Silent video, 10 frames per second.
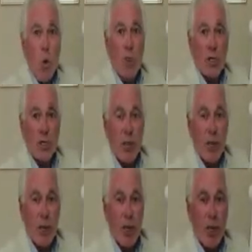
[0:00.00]
what is
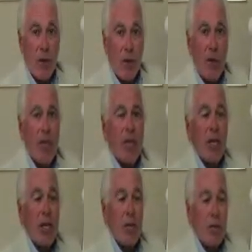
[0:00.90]
going on
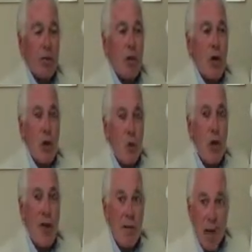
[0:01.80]
to
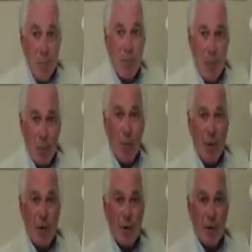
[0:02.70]
rev up your
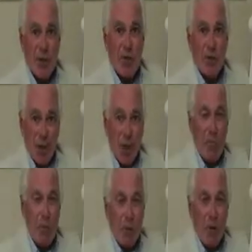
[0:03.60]
process, to
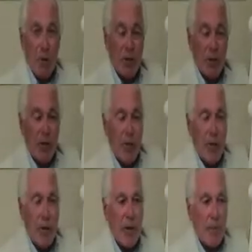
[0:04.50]
keep the process
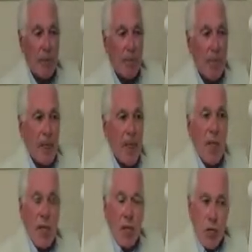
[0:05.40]
going.
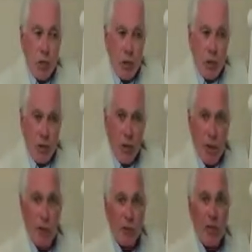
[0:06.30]
You can do
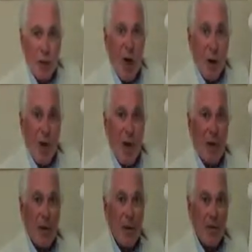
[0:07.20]
this on your own
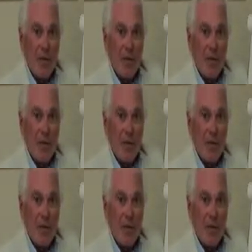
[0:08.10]
though,